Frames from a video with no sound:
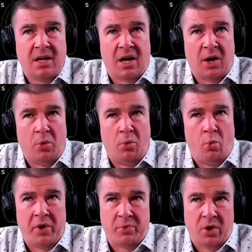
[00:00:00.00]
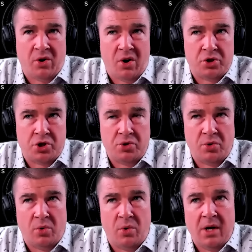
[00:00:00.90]
uh, with regard
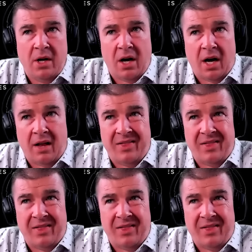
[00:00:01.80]
to uh,